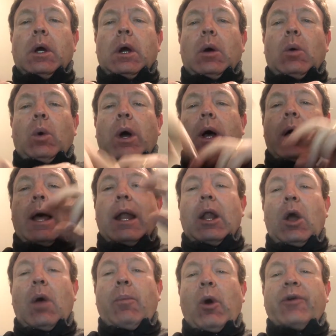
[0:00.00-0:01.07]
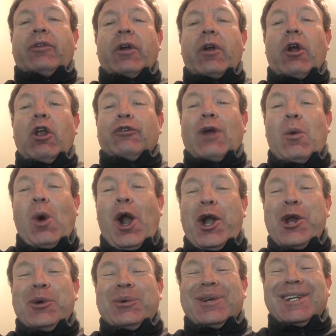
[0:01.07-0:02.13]
Well, hello, boys and girls. How are
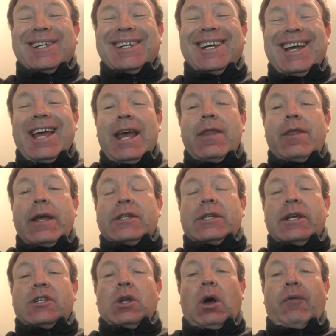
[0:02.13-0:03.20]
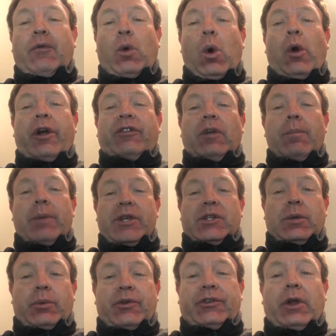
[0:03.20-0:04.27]
you? This is, of course,
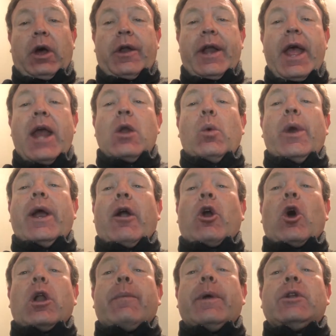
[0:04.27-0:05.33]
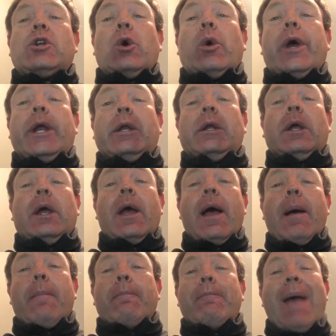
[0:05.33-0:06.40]
Mr. Broussard, and we are going to be doing
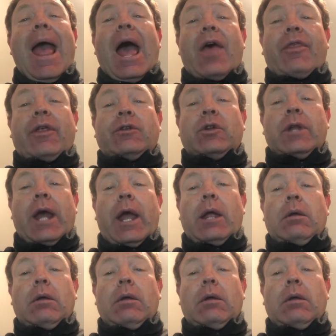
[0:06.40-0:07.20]
math today.